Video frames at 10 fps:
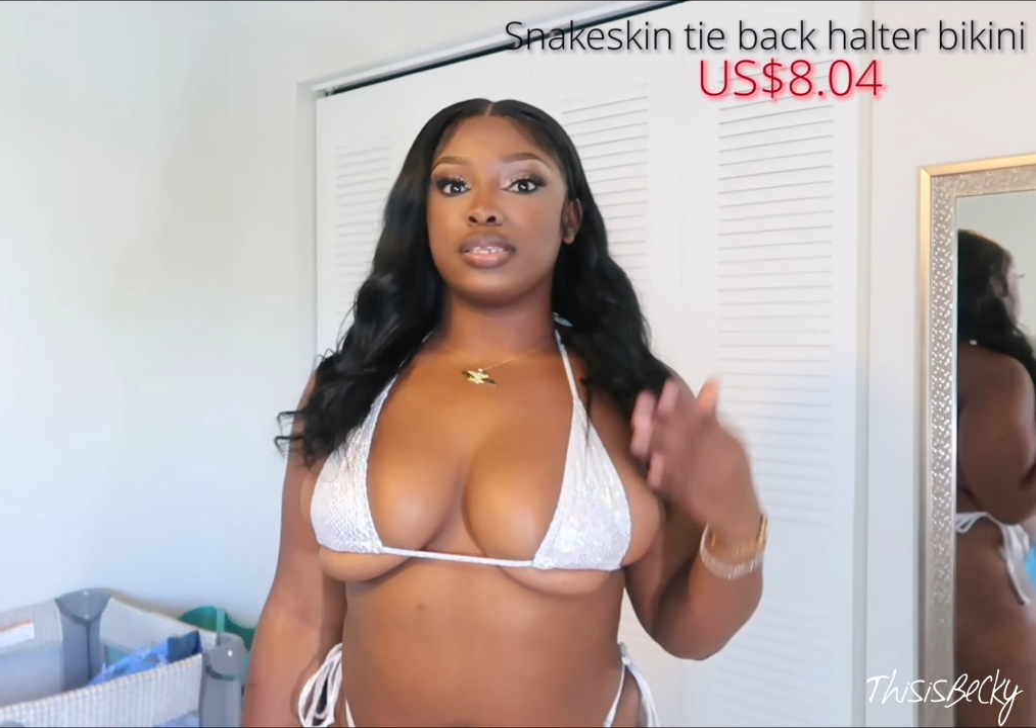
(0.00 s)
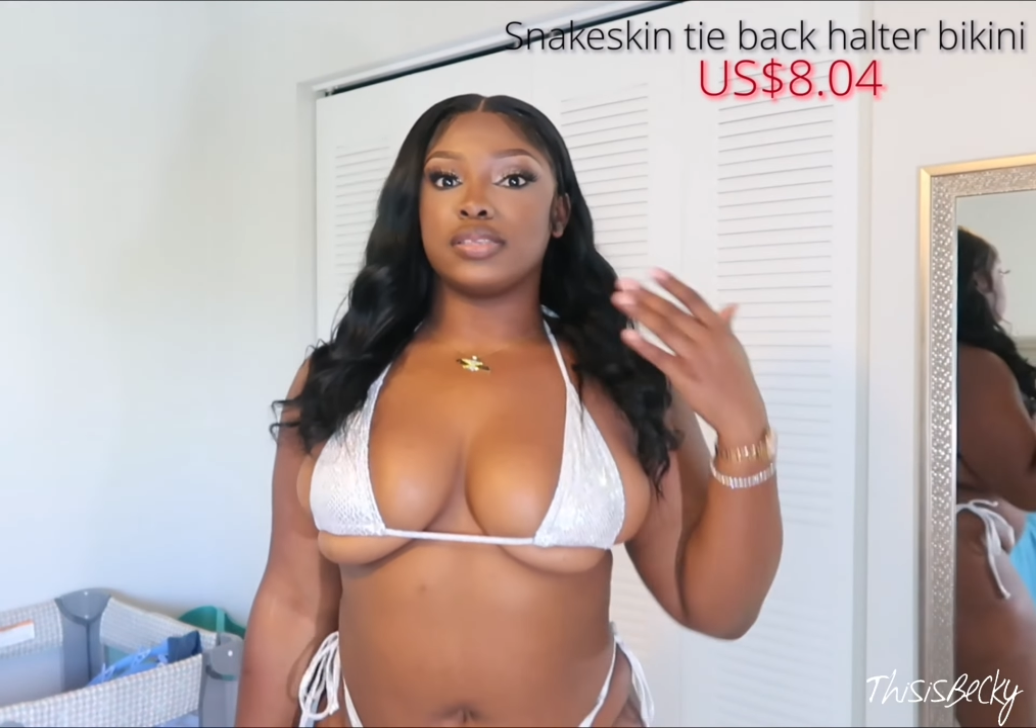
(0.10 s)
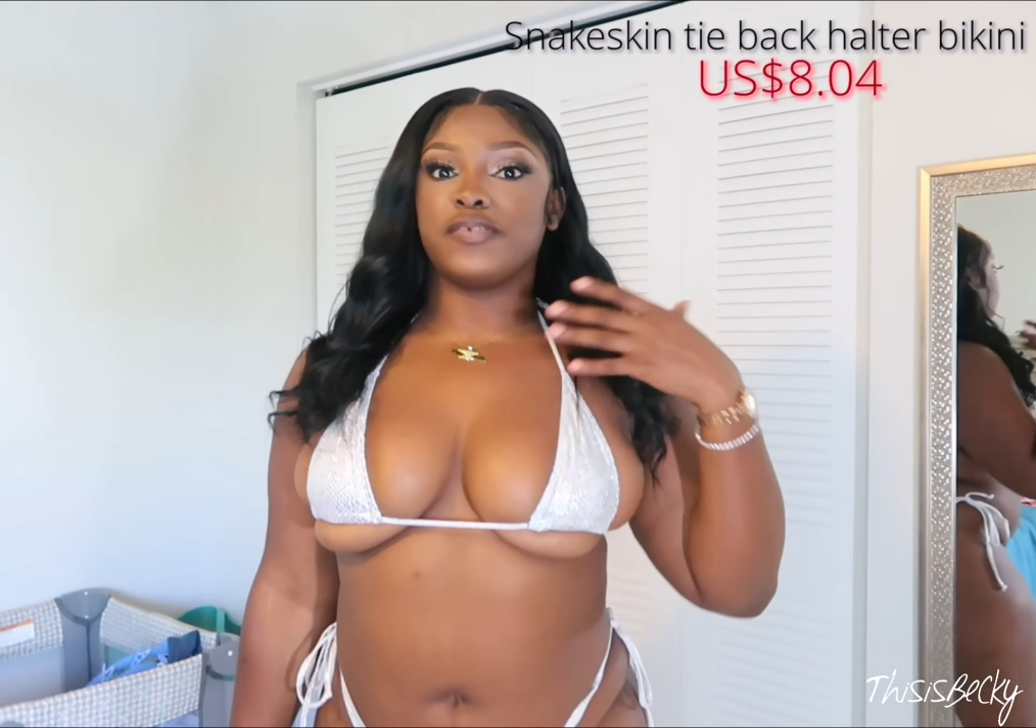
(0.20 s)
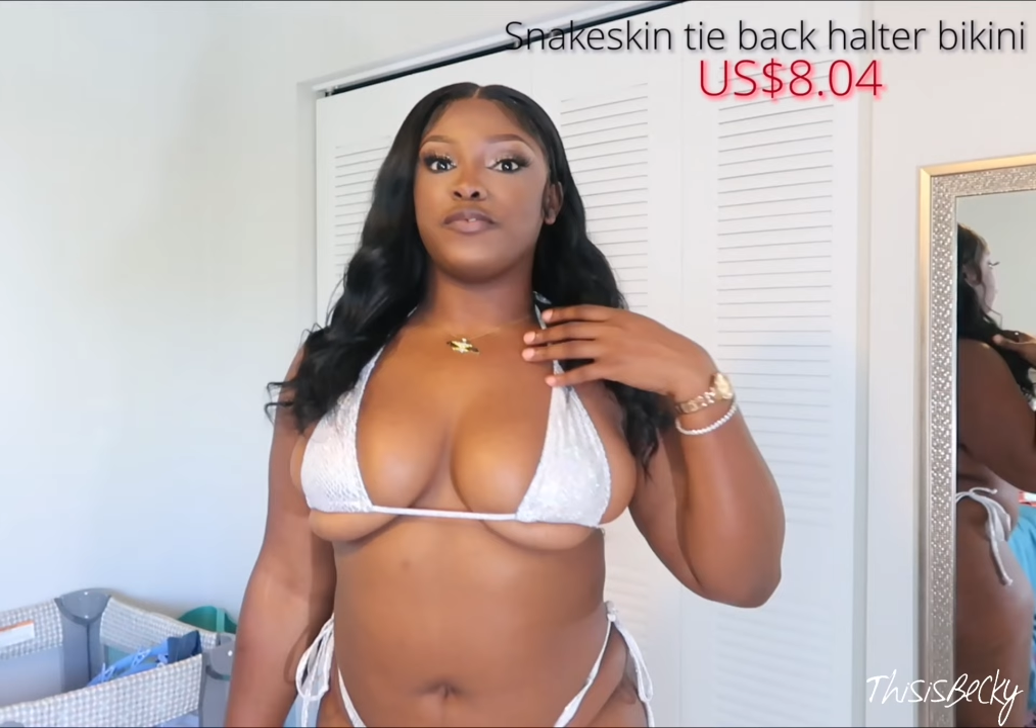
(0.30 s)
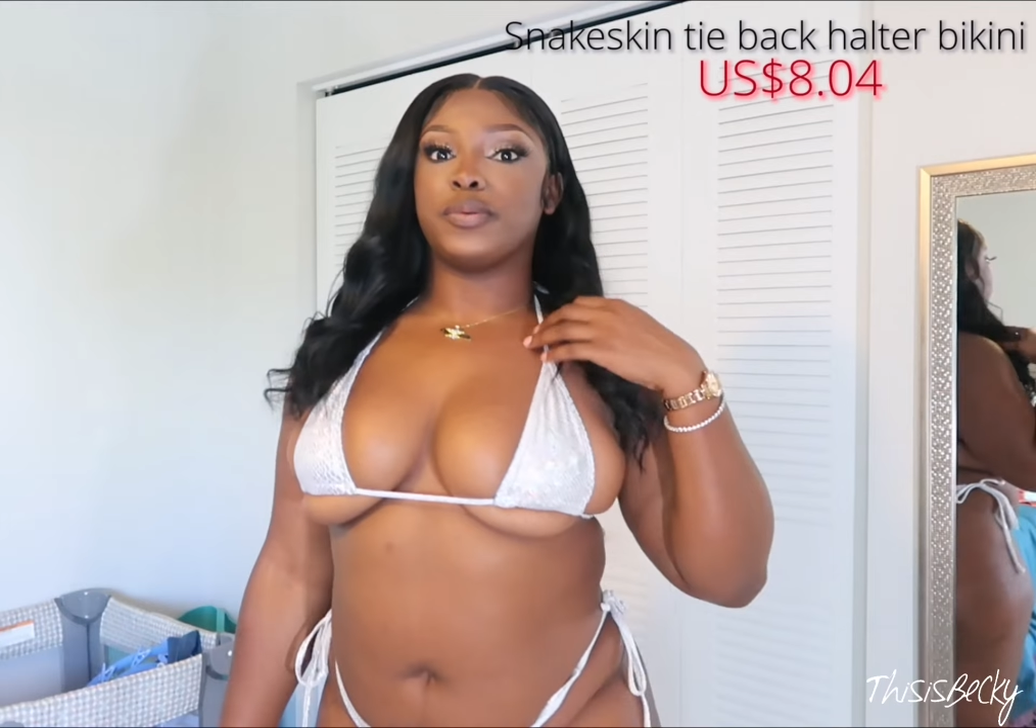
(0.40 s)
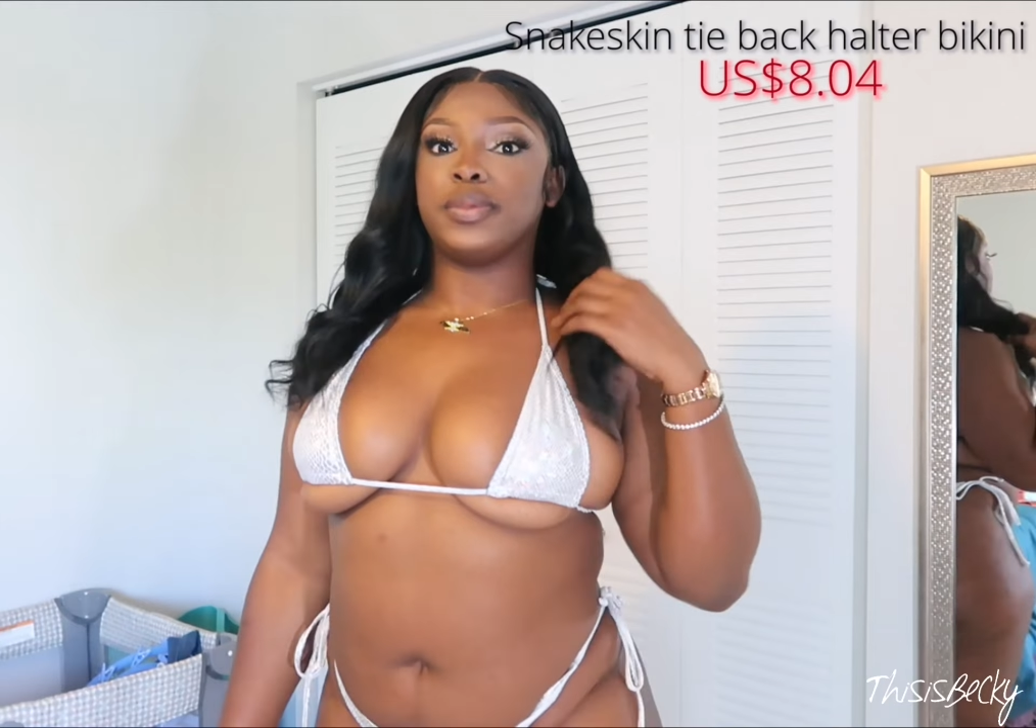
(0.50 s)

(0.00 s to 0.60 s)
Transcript: is a full